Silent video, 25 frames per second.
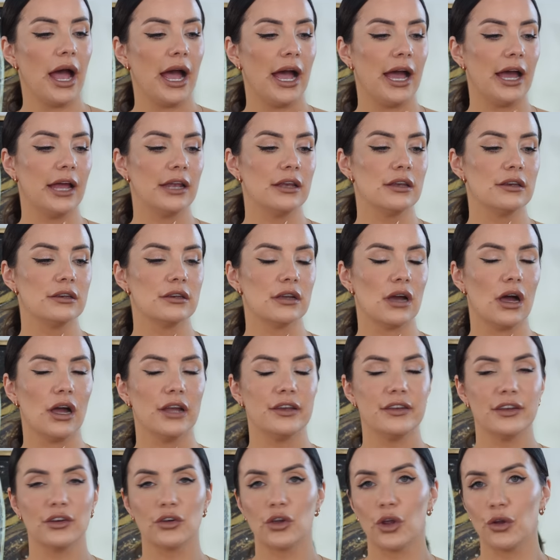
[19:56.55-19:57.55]
And
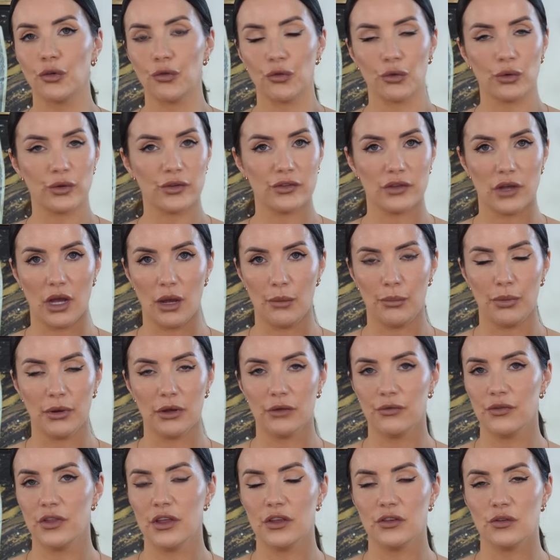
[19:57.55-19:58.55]
I did go for a
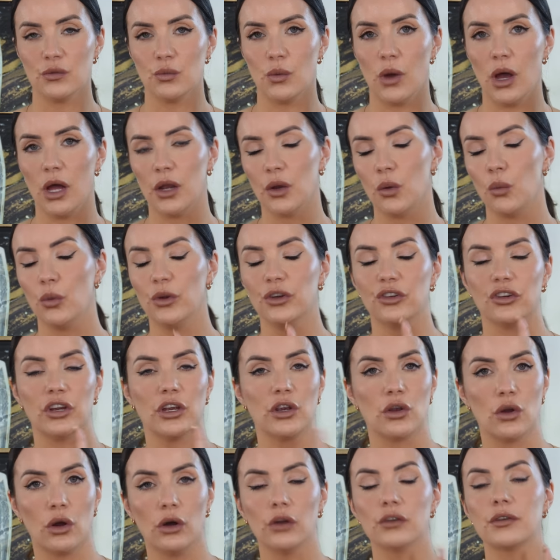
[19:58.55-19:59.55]
sample of this one, which
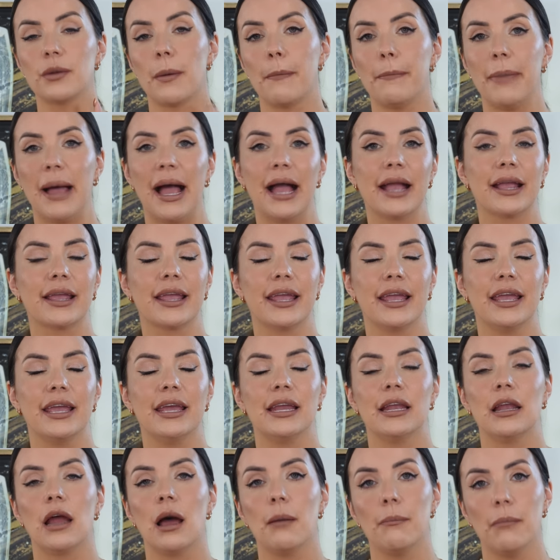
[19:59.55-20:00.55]
I got back
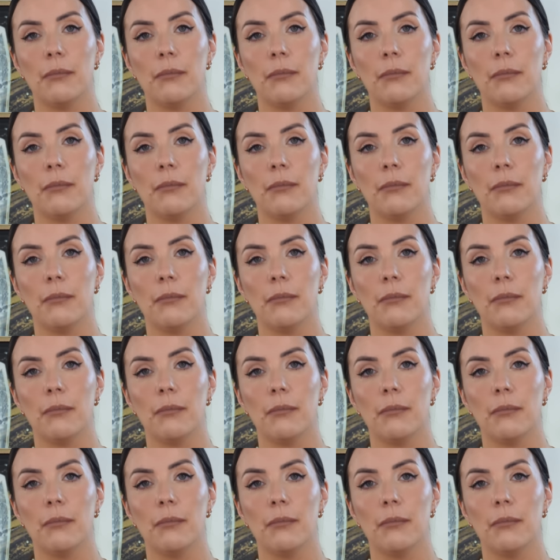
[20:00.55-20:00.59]
in